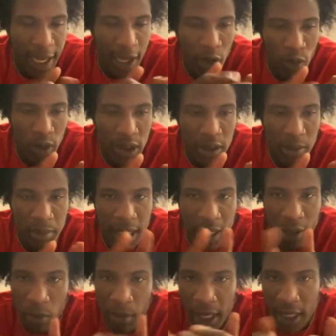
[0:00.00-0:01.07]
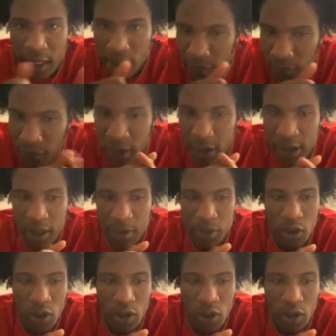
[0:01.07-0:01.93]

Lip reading: wish to be in nobody else's footsteps.